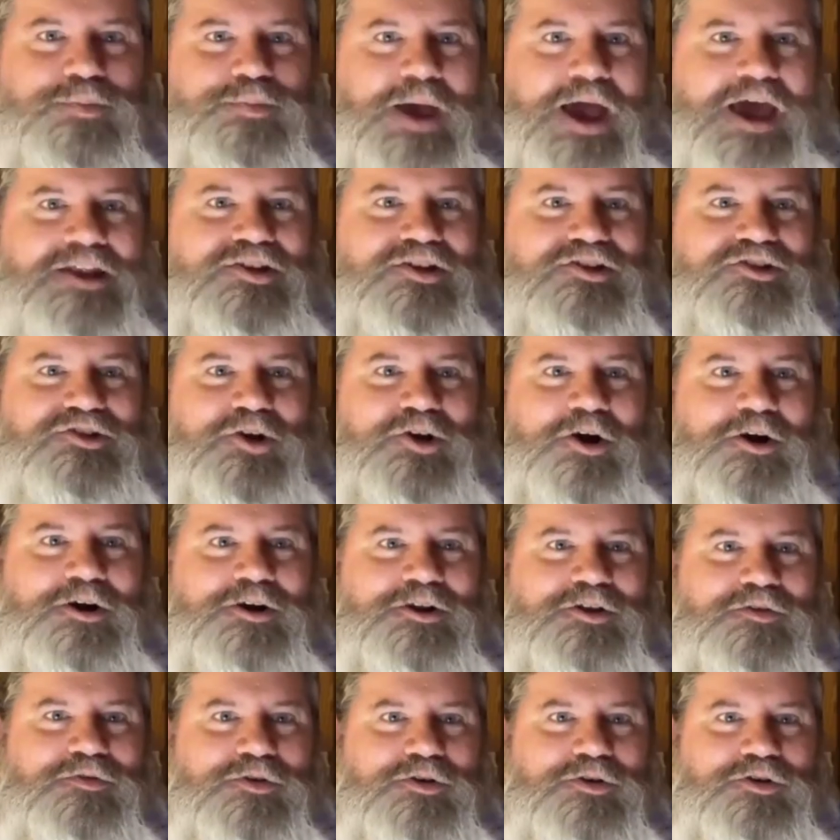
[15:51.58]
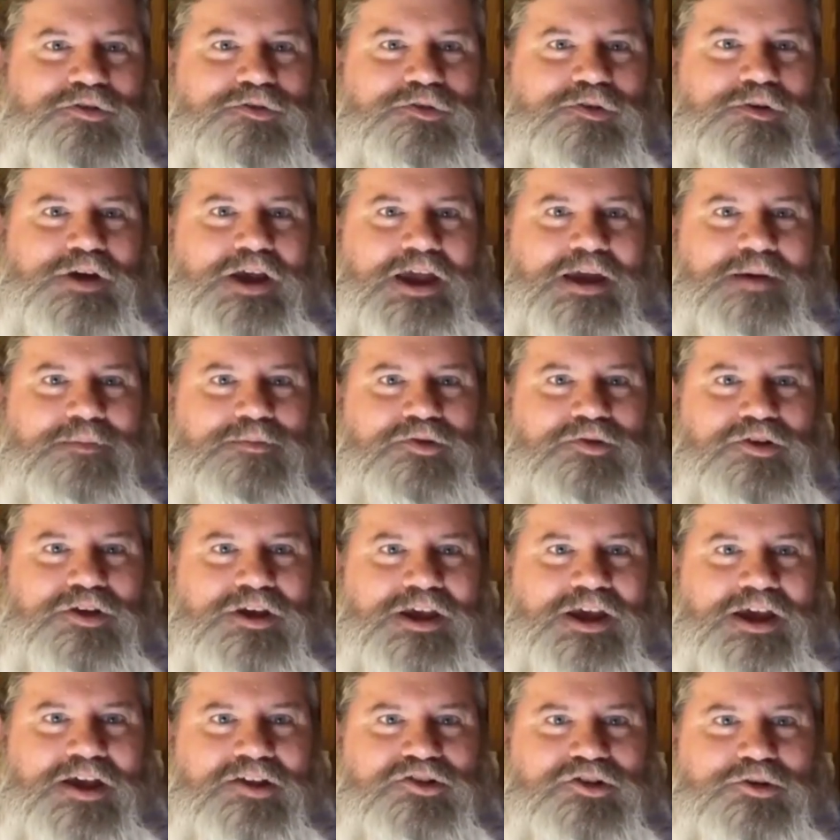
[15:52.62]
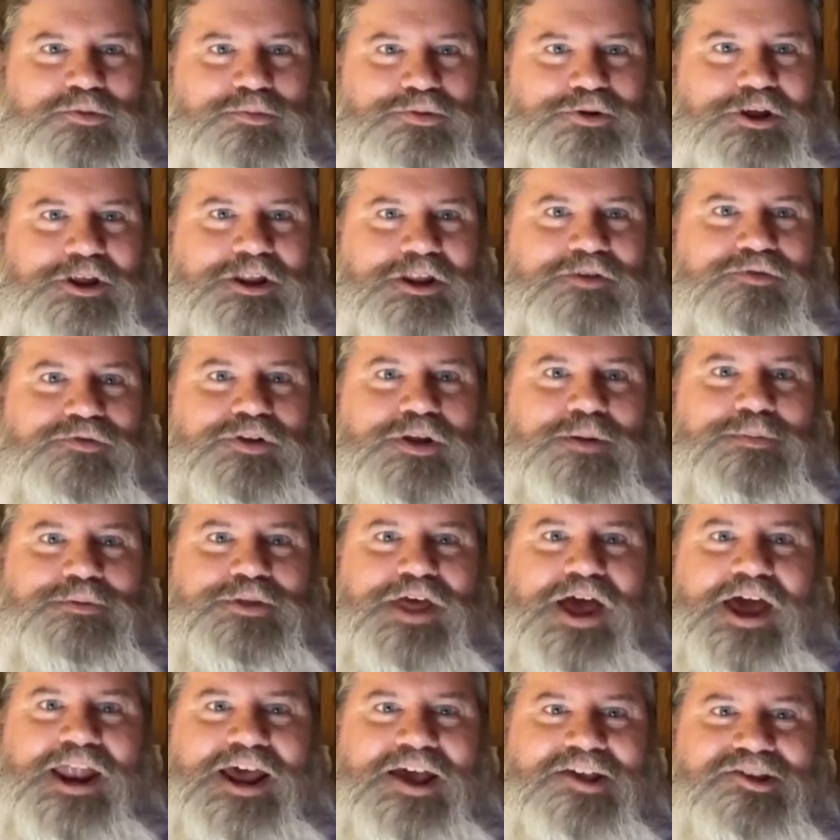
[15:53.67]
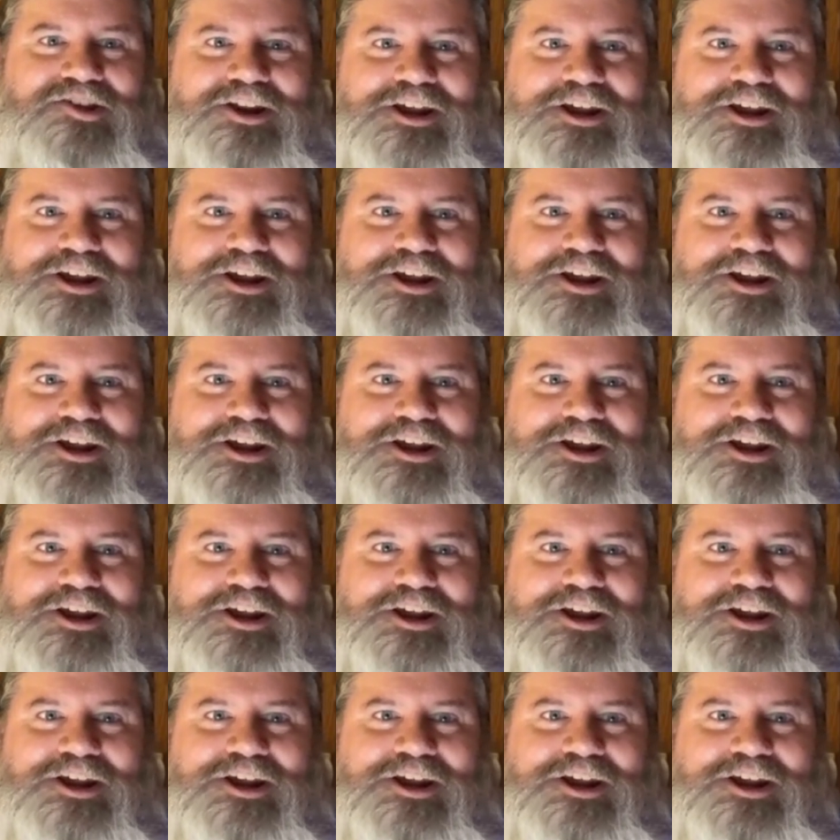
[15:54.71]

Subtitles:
as he started the first few games. He has completely flipped that, hasn't he?